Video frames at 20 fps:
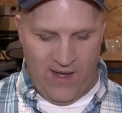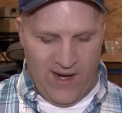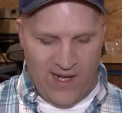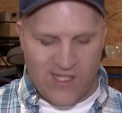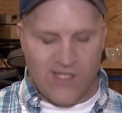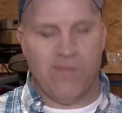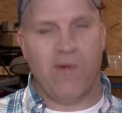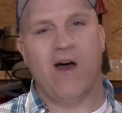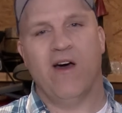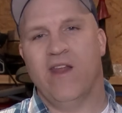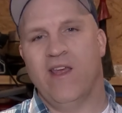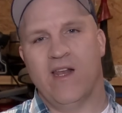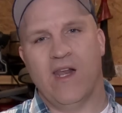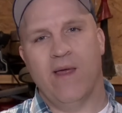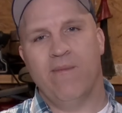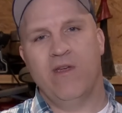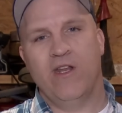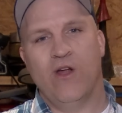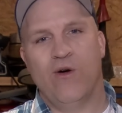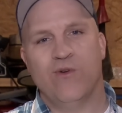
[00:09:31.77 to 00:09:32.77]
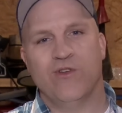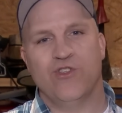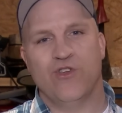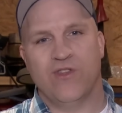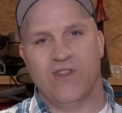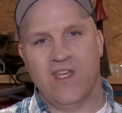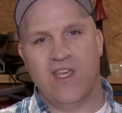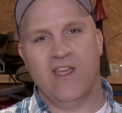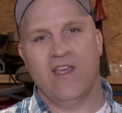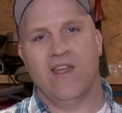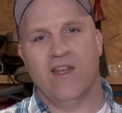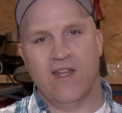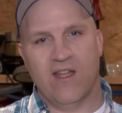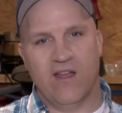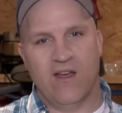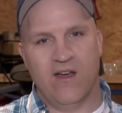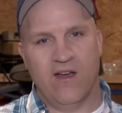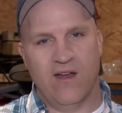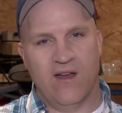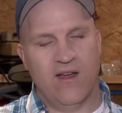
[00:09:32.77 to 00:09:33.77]
And that's about it. Let me know what you think in
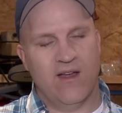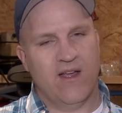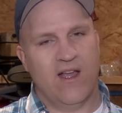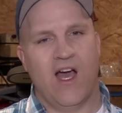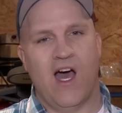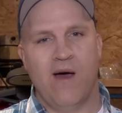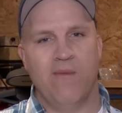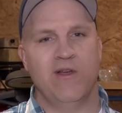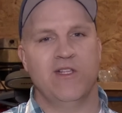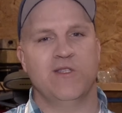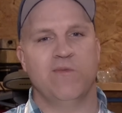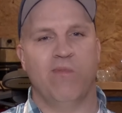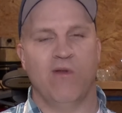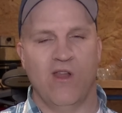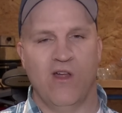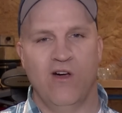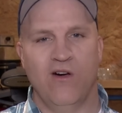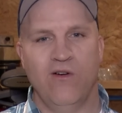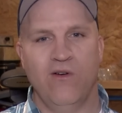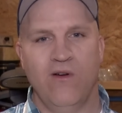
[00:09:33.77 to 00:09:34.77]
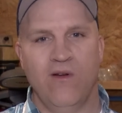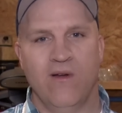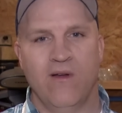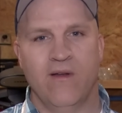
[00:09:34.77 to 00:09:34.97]
the comments below.